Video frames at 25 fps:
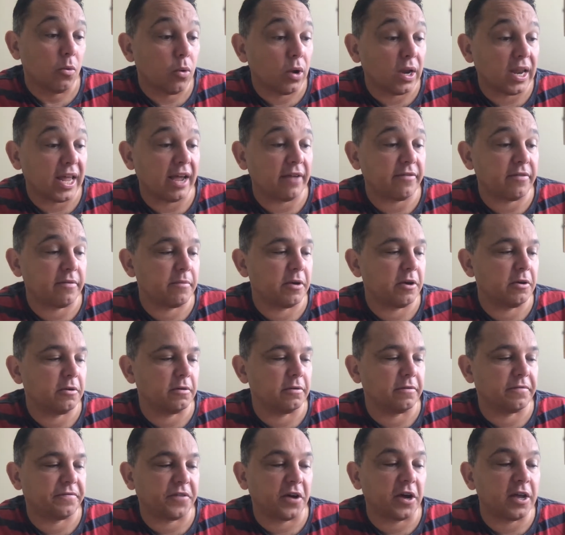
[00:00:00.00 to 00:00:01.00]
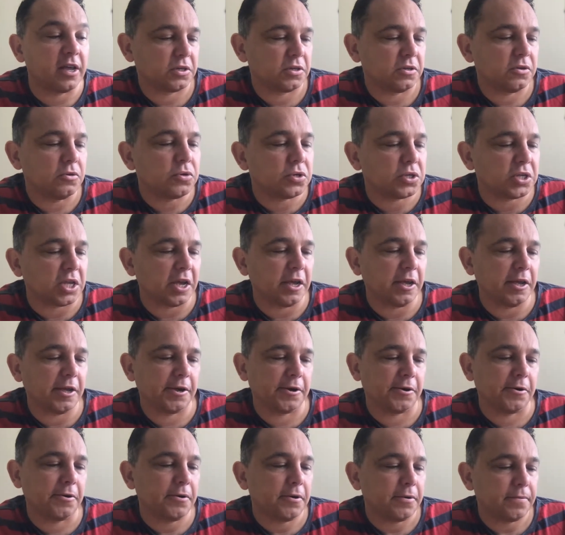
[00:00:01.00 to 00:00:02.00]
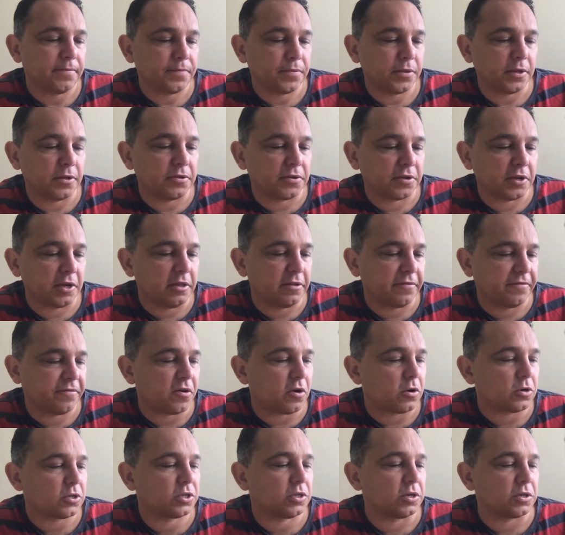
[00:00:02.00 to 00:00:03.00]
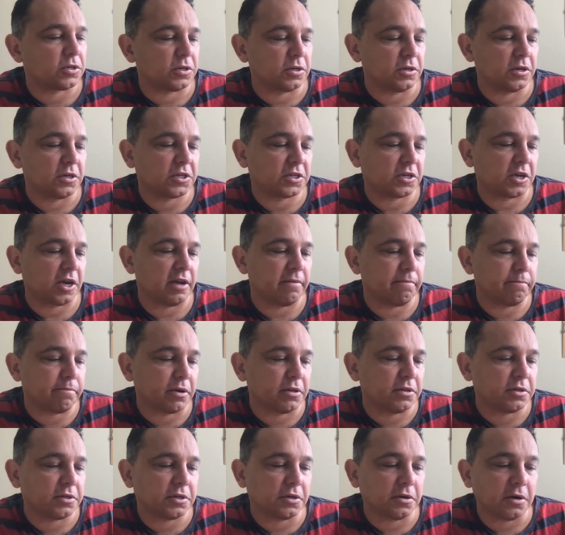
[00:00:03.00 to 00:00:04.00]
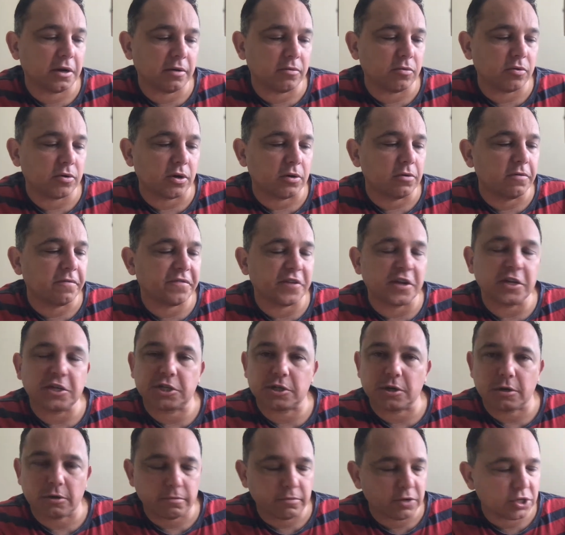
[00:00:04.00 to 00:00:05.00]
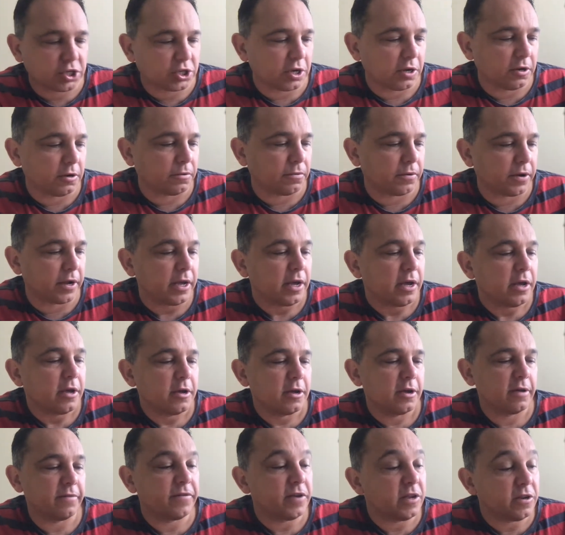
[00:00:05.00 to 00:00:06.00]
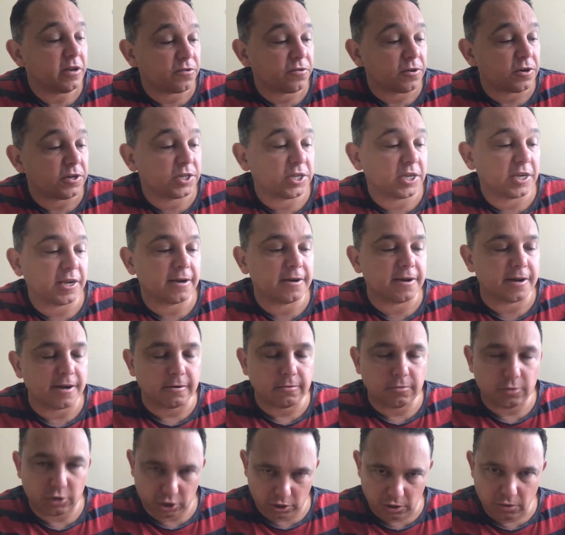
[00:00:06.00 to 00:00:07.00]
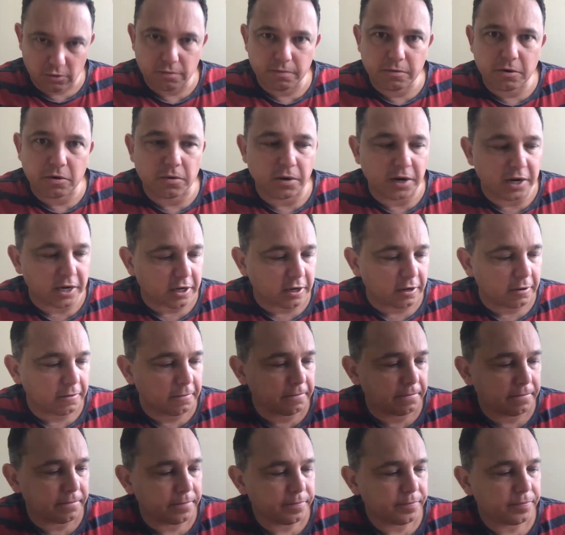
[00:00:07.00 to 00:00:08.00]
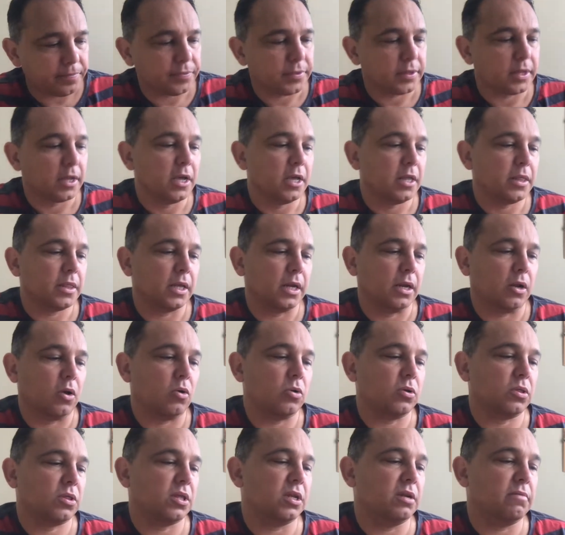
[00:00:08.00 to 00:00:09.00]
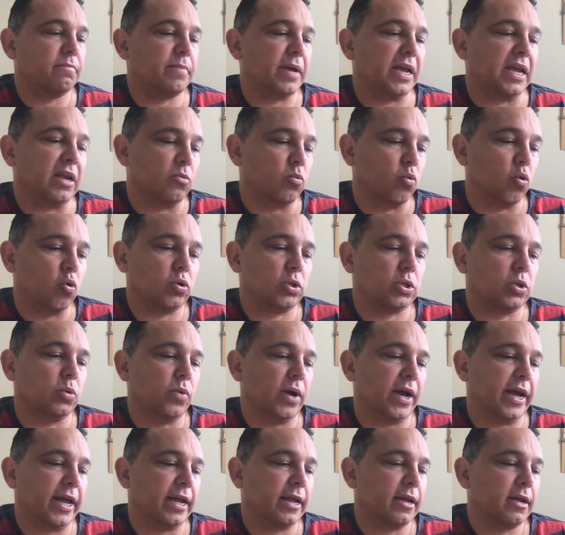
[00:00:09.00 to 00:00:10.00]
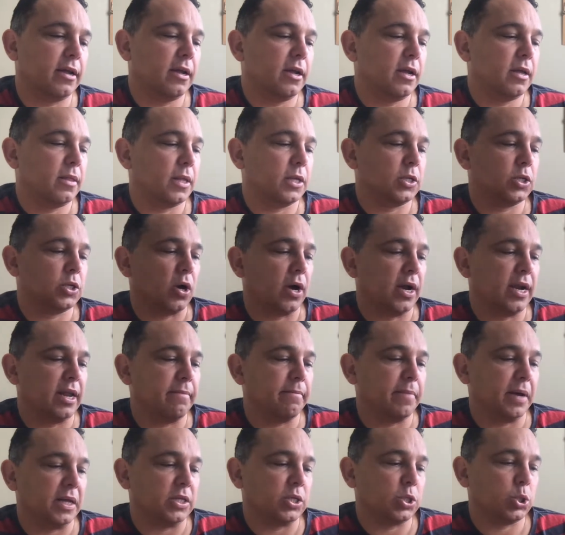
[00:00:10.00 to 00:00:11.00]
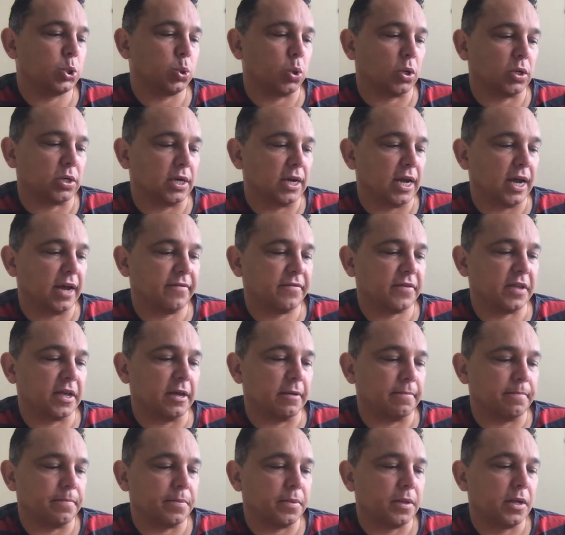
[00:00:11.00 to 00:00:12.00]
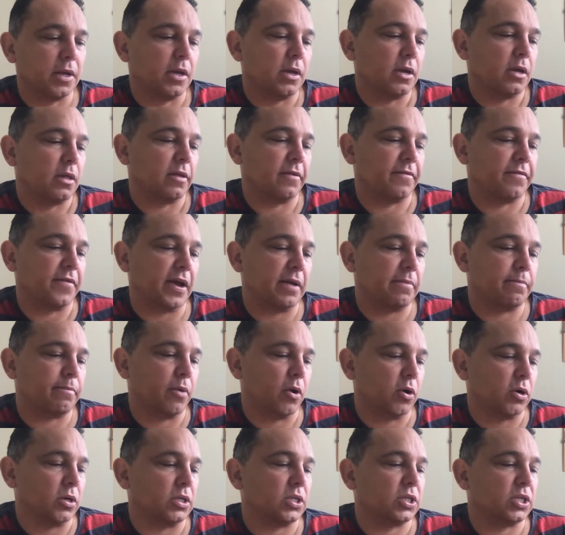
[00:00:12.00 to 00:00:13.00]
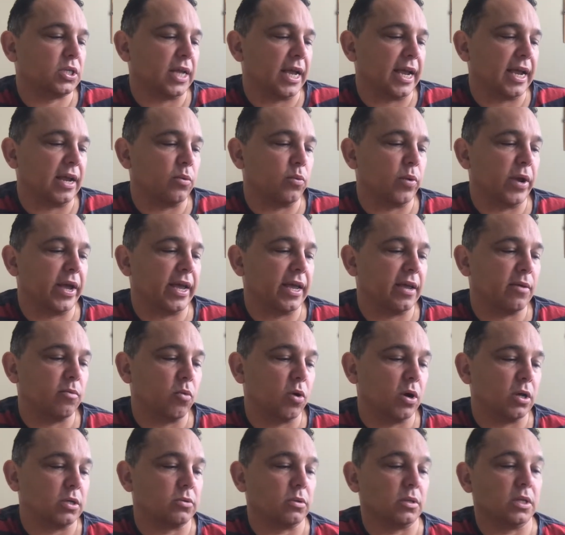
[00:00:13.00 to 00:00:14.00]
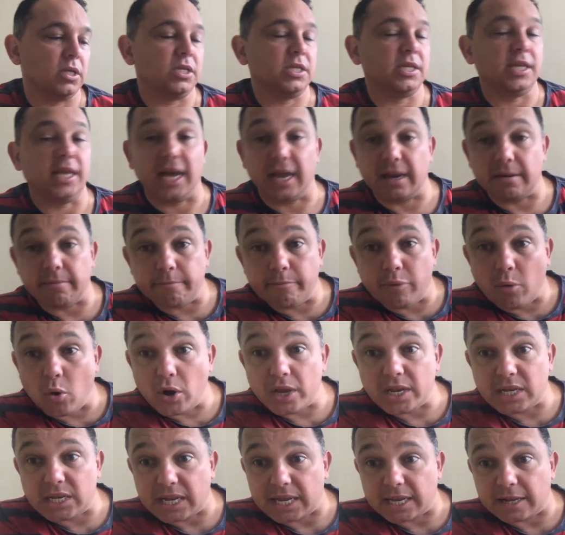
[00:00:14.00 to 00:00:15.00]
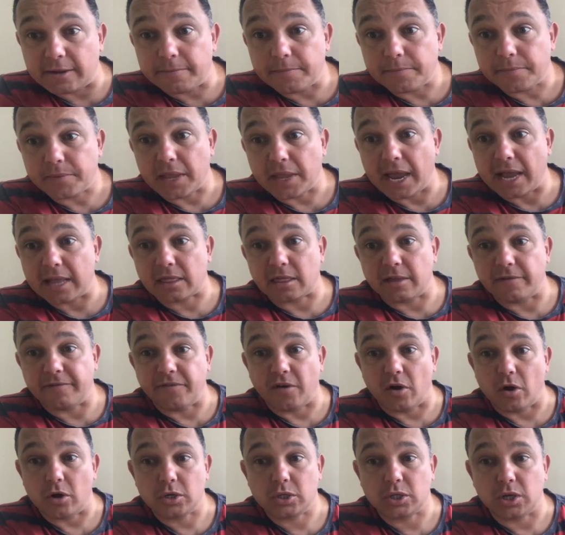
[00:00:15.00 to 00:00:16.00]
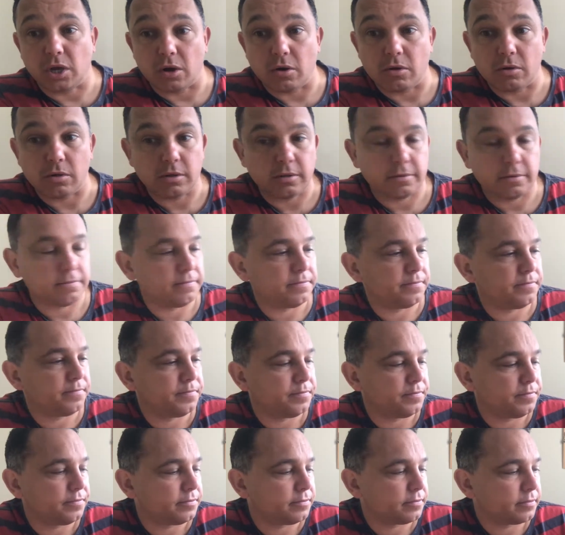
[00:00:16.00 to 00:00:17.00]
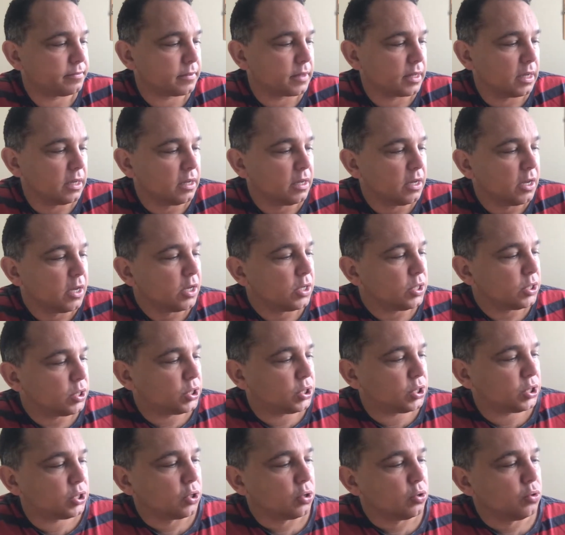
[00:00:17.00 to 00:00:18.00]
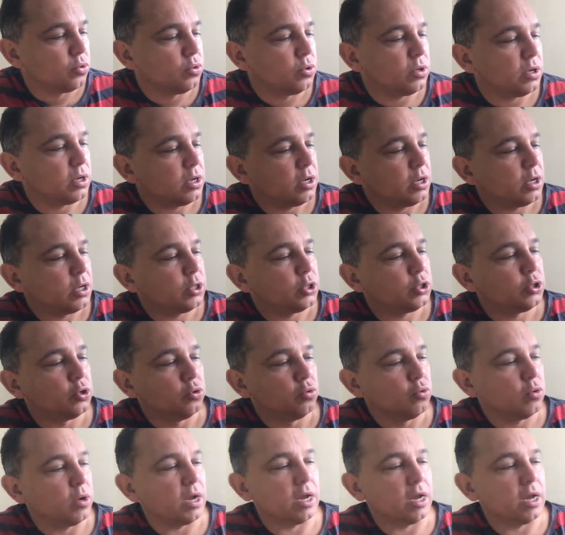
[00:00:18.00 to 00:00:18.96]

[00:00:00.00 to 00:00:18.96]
have them out in 5. You stay here and see the fox doesn't escape. Bunce and I will go fetch our machinery. If he tries to get out, shoot him quick. The long, thin Bean walked away. The tiny Bunce trotted after him. The fat Boggis stayed where he was with his gun pointing at the foxhole. Soon, 2